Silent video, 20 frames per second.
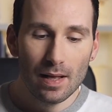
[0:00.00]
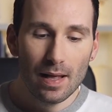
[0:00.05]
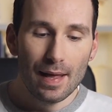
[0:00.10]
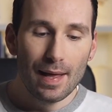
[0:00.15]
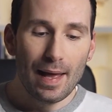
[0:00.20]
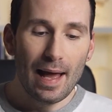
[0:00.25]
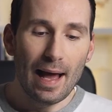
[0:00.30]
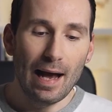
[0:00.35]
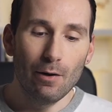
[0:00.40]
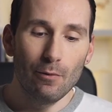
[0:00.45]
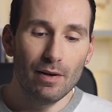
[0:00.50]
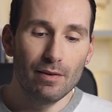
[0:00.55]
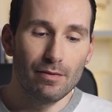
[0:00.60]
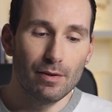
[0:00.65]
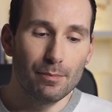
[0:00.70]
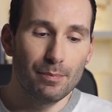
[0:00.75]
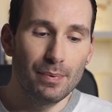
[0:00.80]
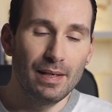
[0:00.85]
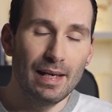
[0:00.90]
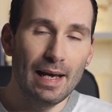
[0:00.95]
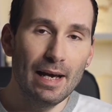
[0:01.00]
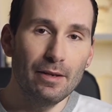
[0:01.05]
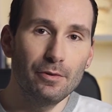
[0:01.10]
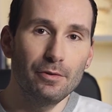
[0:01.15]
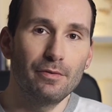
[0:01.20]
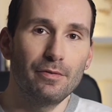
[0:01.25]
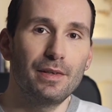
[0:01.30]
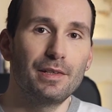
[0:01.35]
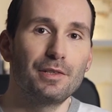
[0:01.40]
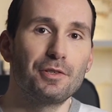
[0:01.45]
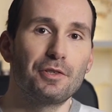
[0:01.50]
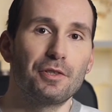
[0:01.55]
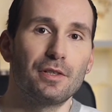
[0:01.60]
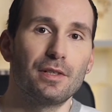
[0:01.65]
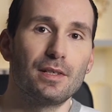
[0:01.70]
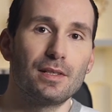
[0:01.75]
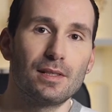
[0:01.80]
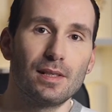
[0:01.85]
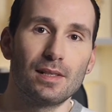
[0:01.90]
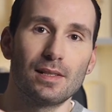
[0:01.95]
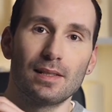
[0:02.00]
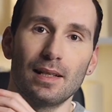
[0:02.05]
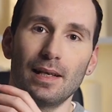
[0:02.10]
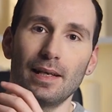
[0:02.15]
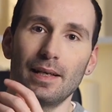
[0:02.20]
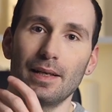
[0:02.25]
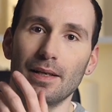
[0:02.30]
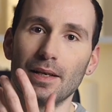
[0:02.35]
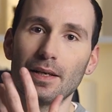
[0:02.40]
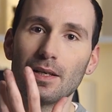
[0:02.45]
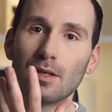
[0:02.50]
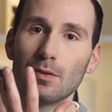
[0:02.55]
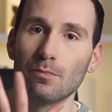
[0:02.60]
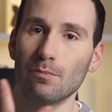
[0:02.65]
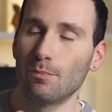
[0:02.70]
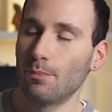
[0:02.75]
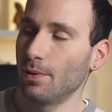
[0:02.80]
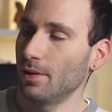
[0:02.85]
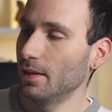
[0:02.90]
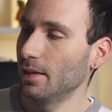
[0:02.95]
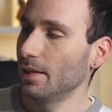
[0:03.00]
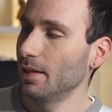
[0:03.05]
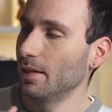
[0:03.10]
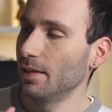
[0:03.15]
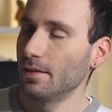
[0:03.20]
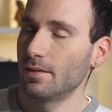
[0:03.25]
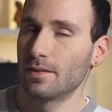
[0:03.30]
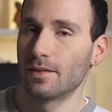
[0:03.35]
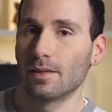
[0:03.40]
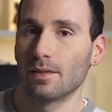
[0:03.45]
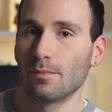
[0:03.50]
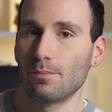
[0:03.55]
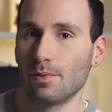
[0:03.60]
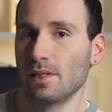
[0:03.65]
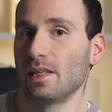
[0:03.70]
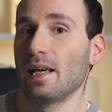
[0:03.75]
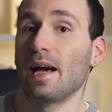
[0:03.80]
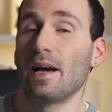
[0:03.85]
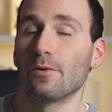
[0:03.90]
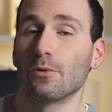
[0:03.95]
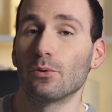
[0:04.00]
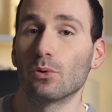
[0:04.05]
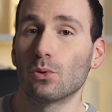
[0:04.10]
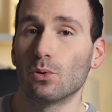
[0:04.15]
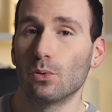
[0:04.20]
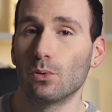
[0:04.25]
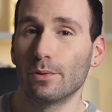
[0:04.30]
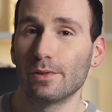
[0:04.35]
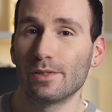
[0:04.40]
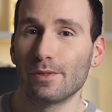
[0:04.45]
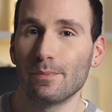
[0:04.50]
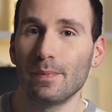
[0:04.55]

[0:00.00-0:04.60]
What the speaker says: However, Piano Adventures is like a complete piano course,